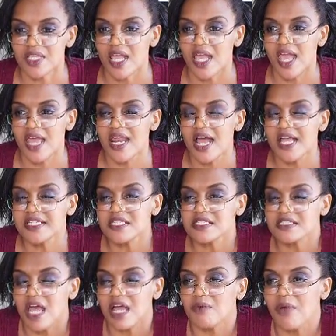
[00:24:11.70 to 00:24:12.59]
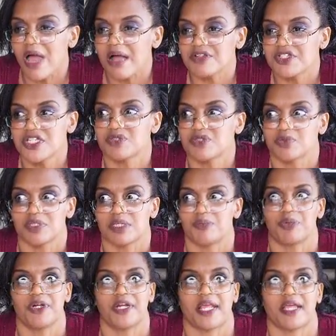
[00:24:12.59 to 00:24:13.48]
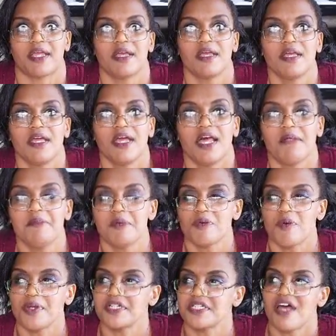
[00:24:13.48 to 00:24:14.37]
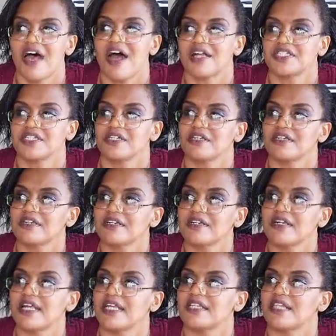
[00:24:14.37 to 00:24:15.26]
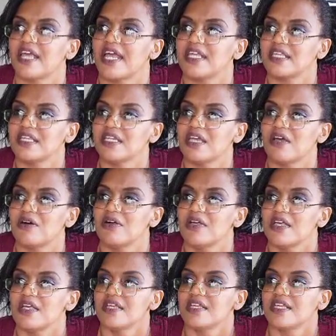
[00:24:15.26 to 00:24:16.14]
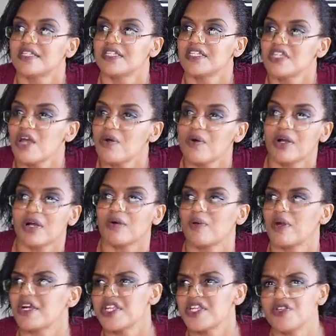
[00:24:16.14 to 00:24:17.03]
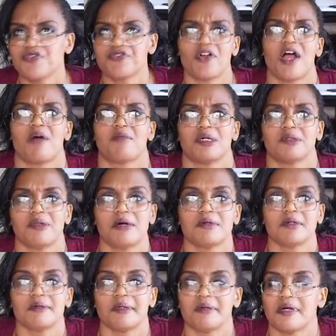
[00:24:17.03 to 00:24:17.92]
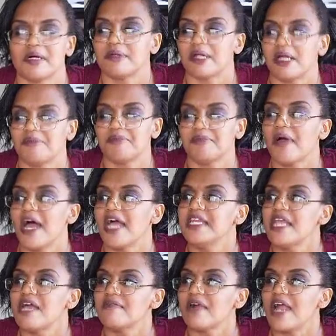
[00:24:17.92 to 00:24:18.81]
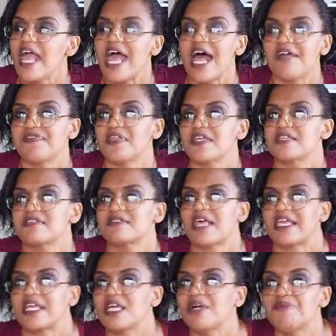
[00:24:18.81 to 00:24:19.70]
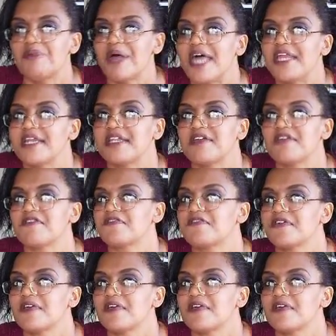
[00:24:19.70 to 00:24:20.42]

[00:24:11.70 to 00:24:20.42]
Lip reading: and I just thought, wow, she's really pretty. And I remember wanting to talk to her and, like, you know, get to know her. Where are you from? And blah, blah, blah, blah, blah. I never had this, like, competitive,